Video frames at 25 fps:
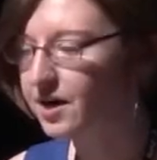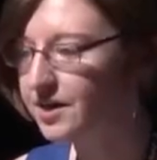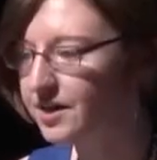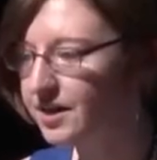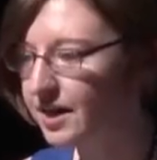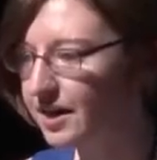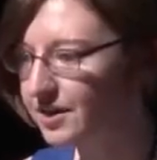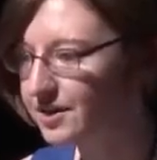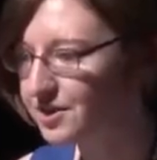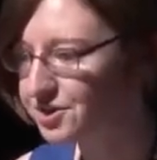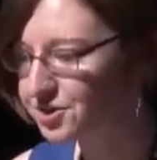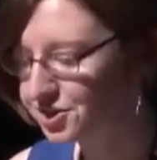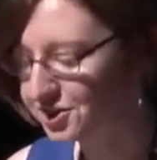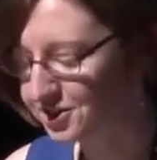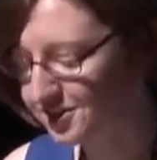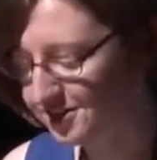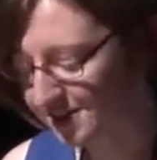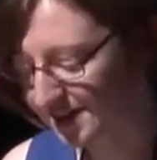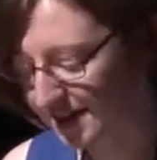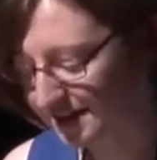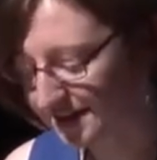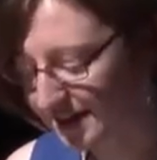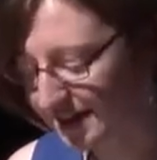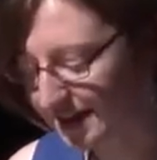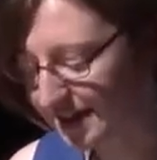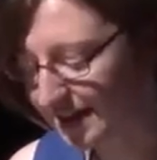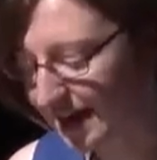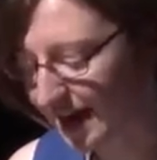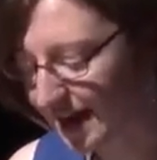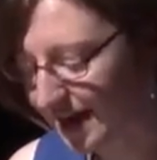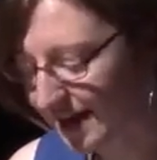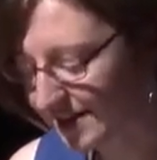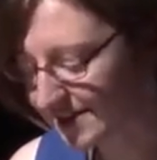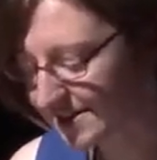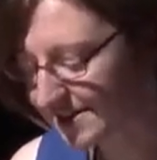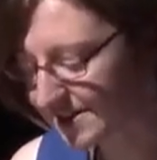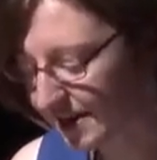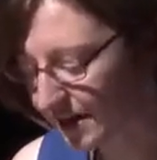archaeologists, and the
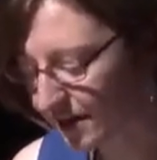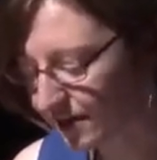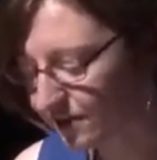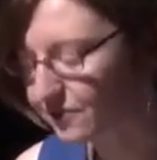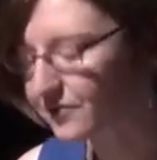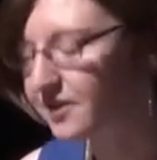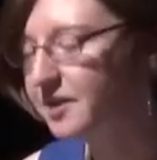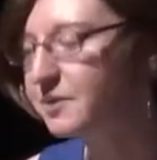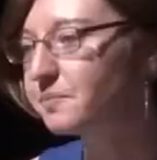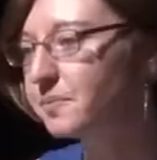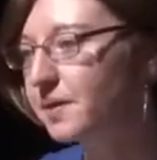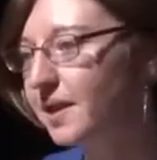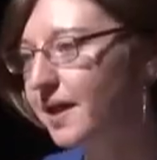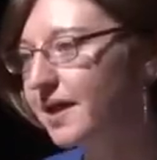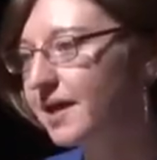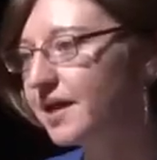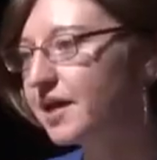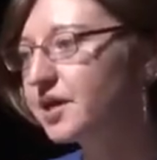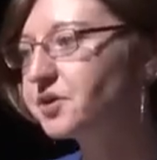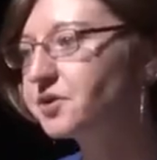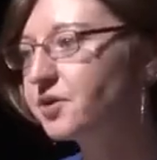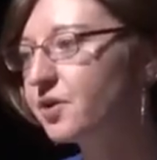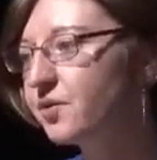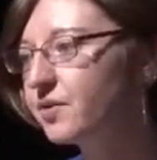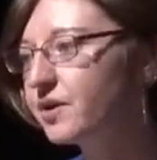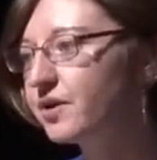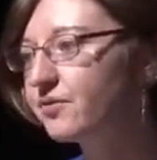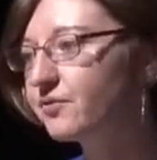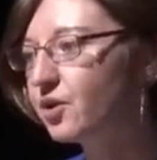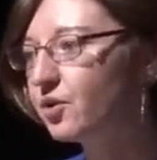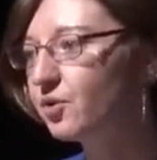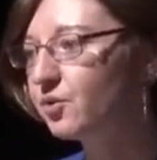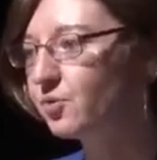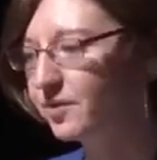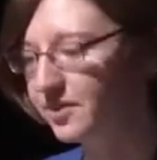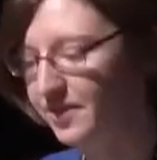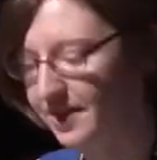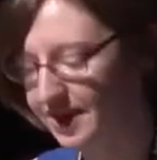EAA itself can play a growing
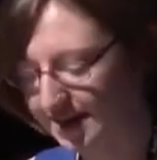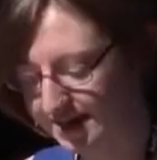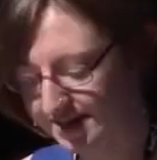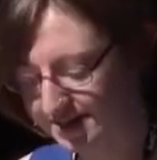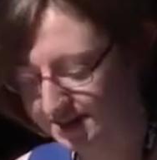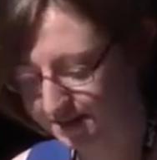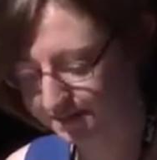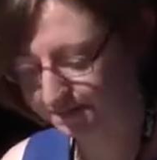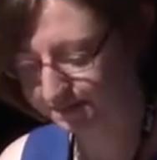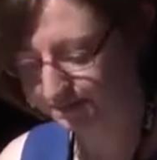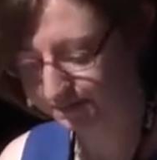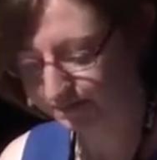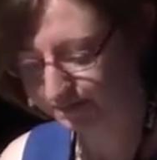role within it.